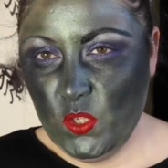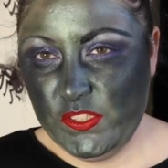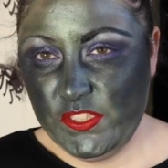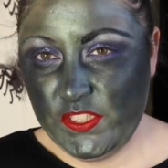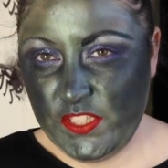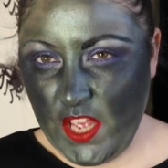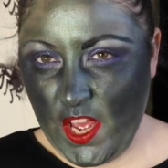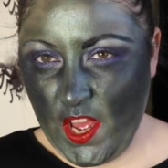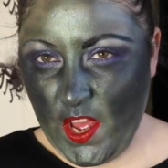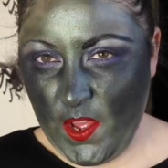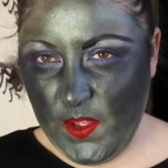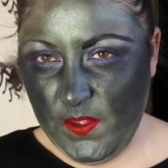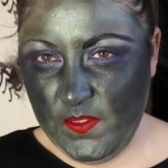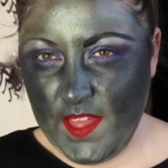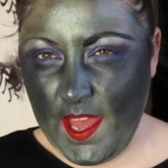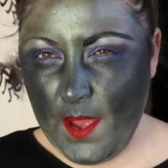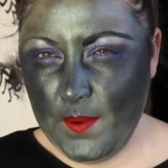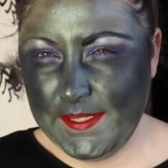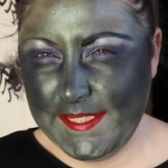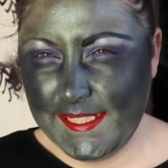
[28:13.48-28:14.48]
So
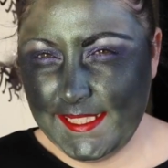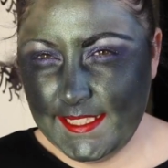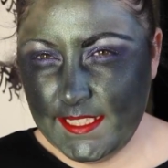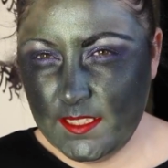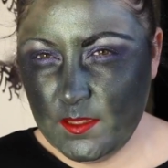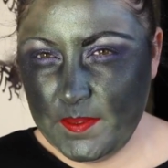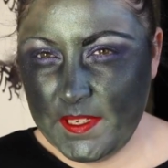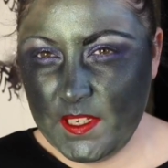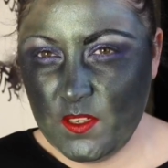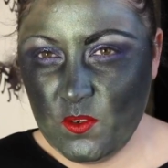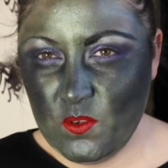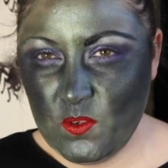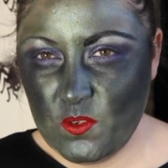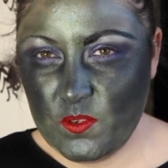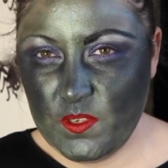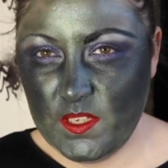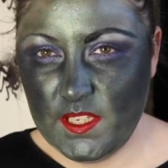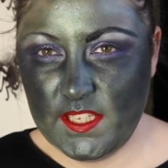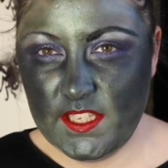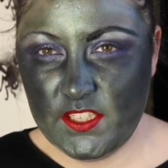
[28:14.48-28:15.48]
that was a little bit
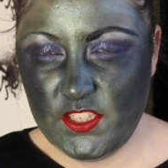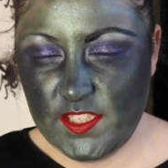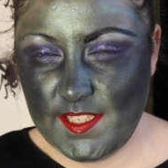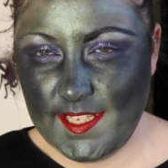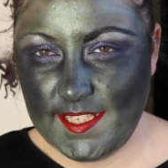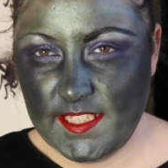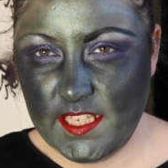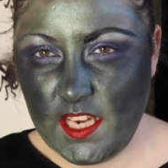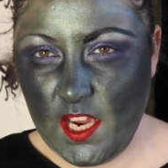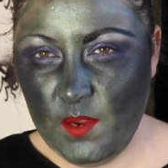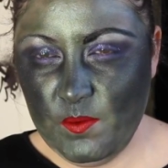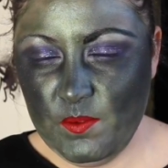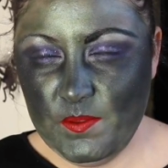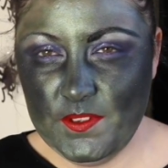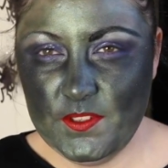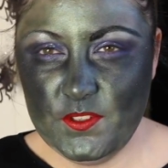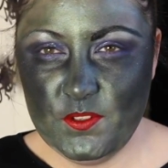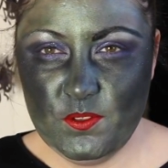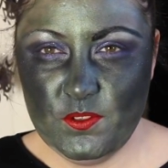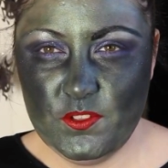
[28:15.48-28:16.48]
awkward. I just had to open
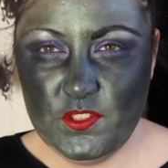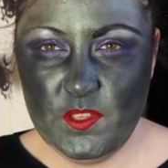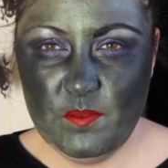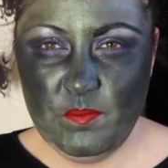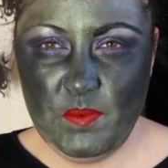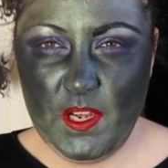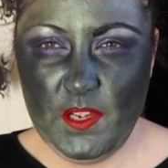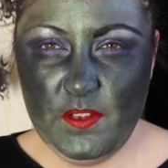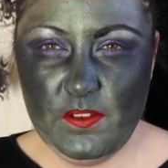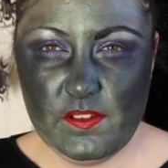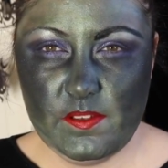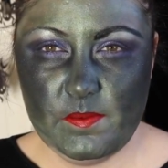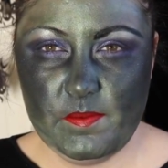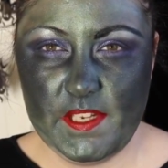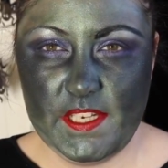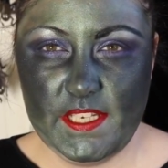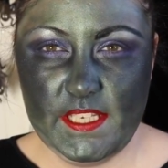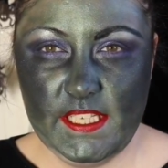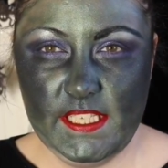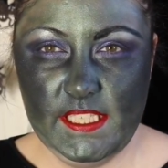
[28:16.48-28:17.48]
the door to the
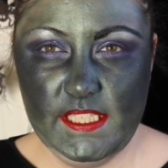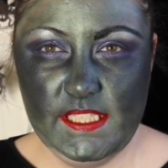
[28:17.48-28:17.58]
postman.